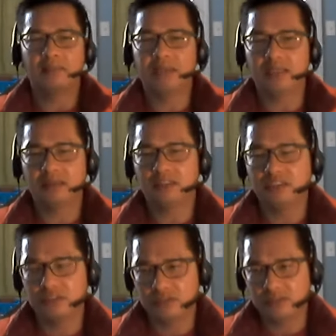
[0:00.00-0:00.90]
being
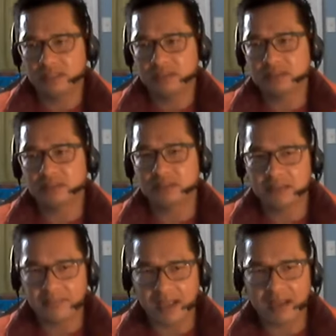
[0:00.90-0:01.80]
good students, good
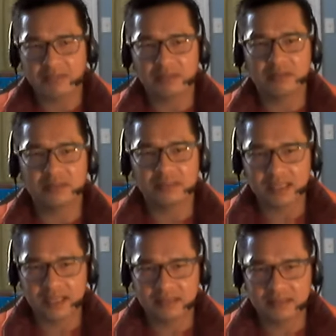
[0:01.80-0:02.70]
in math, good in
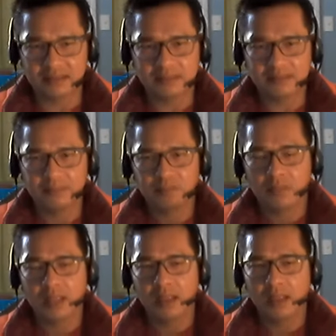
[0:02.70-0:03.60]
sciences,
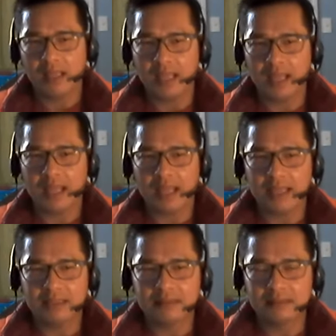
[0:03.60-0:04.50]

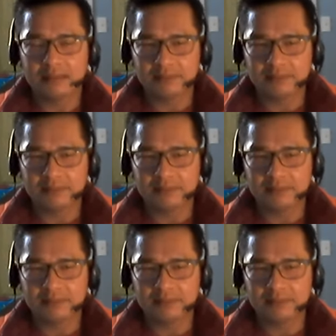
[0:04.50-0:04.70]
and